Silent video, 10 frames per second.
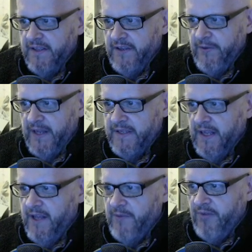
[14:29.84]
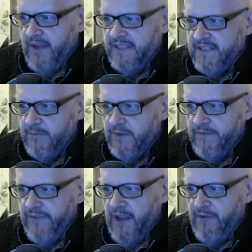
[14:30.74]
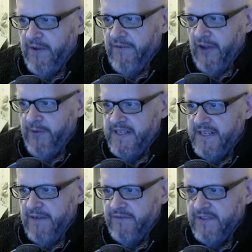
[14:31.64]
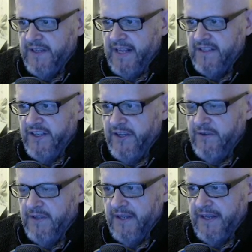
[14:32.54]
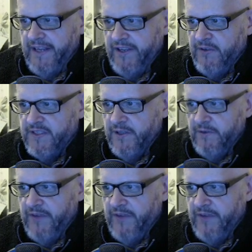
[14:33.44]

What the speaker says: you had brakes that were very, very tough to get used to.